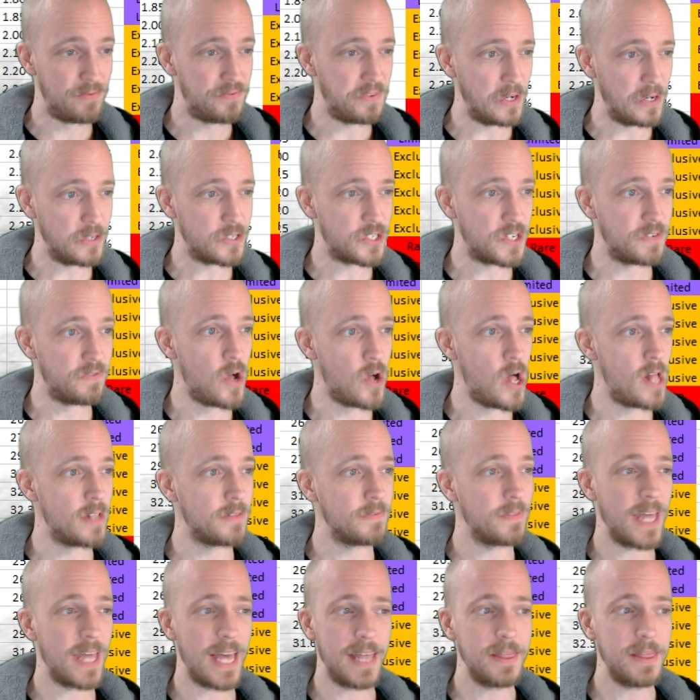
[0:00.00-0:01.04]
First of
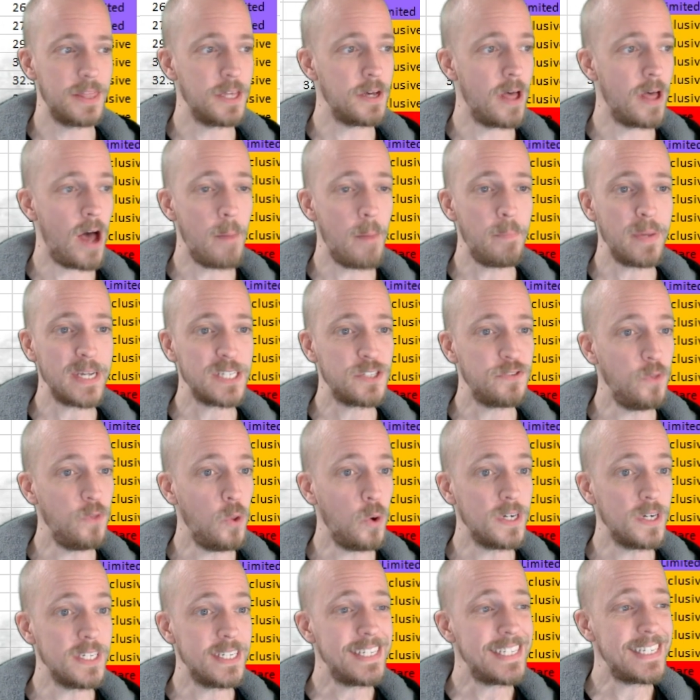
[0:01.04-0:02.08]
all, the UPX
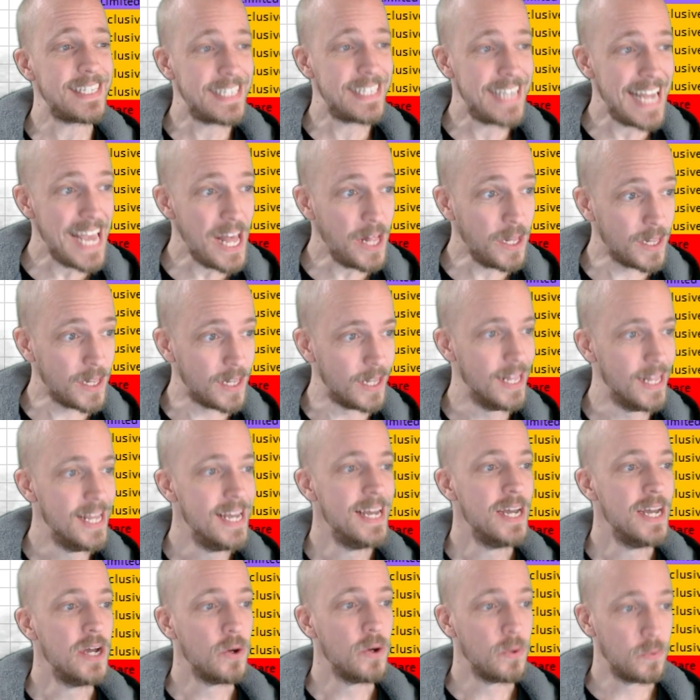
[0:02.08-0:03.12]
floor is still
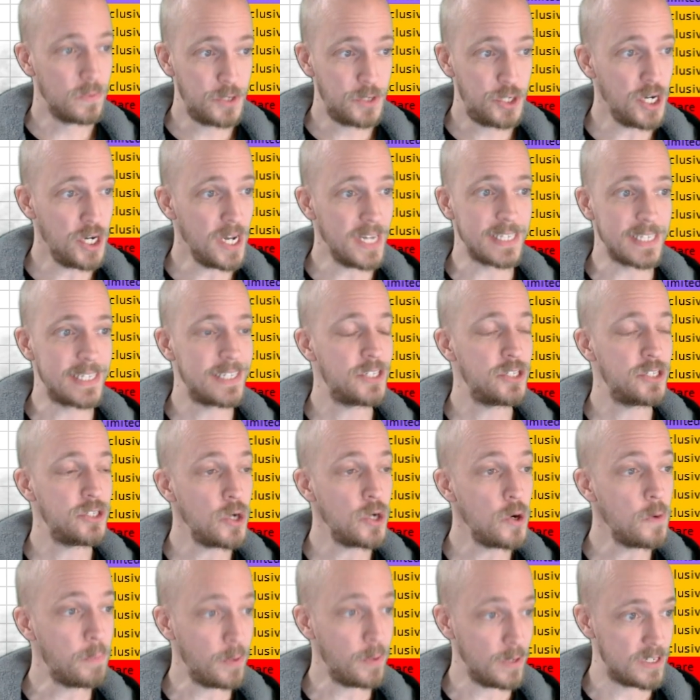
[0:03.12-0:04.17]
just
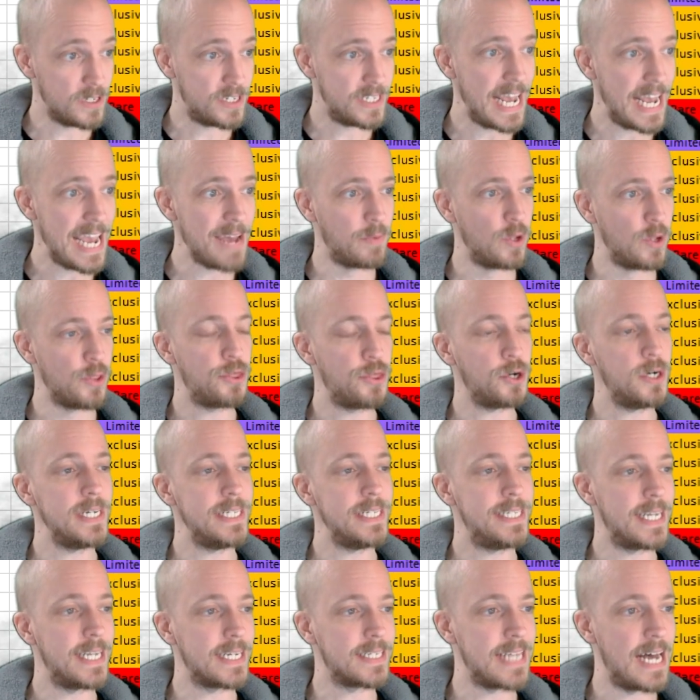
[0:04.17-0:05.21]
super stable,
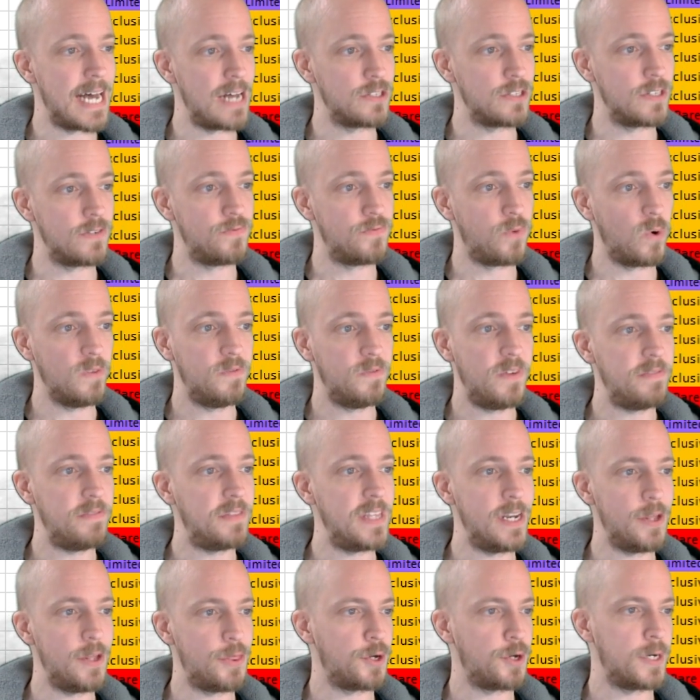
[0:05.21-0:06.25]

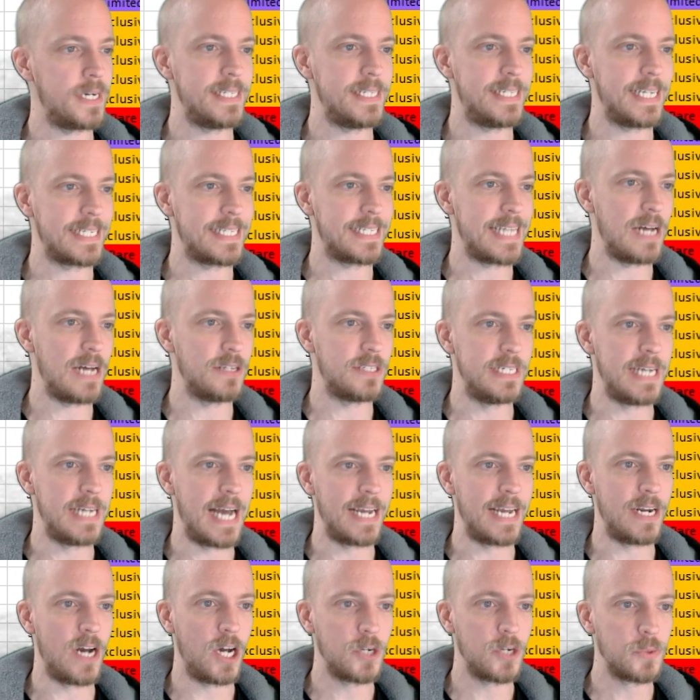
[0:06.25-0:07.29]
36,450 to
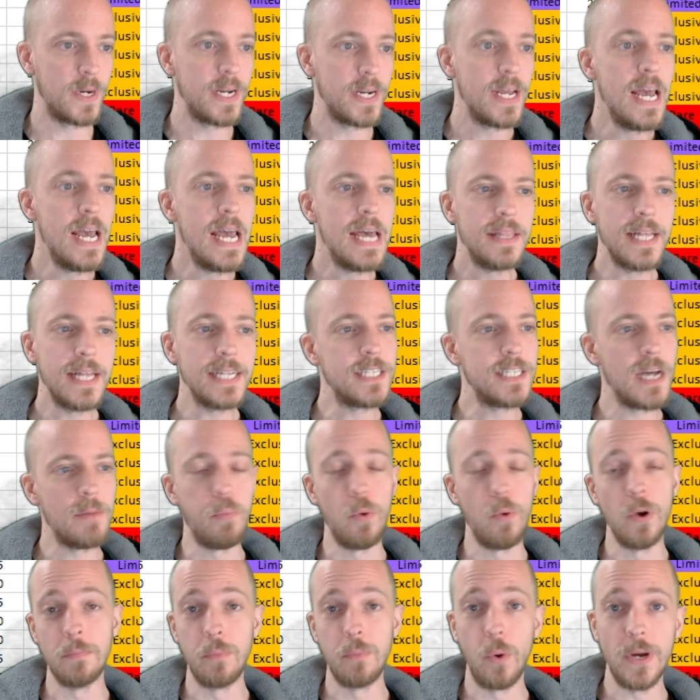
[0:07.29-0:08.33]
36,900. That's up
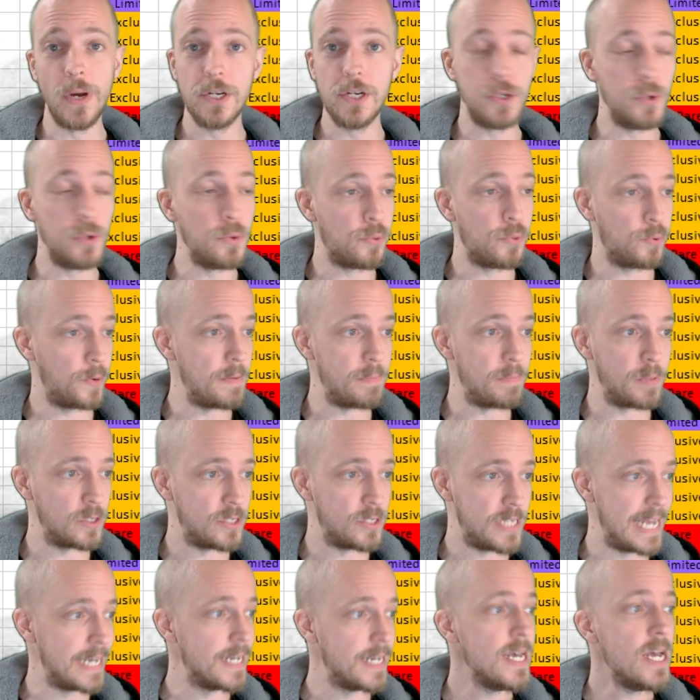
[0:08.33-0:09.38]
1.23%.